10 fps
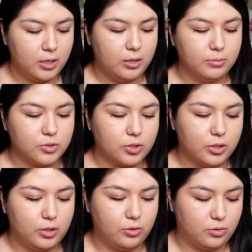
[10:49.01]
I'm just
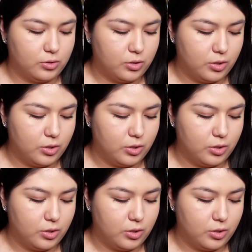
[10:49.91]
gonna use